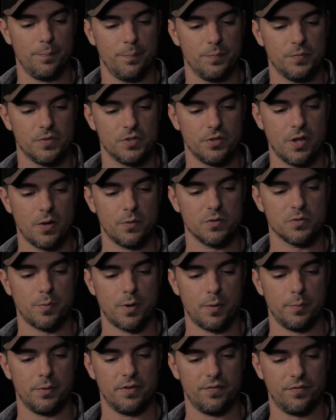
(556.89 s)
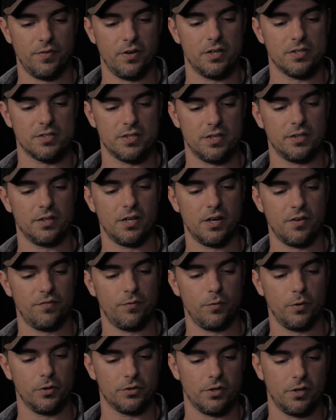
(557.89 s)
So that was probably the funnest thing that I've
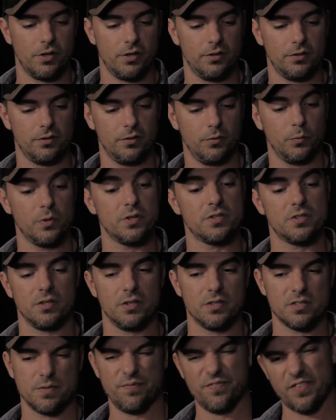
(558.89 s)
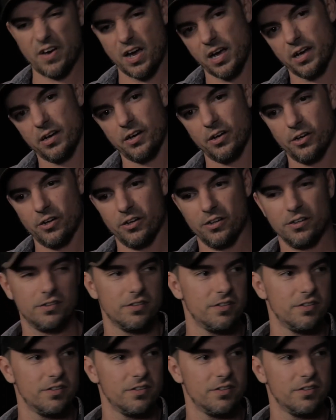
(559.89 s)
worked on recently. Some fire,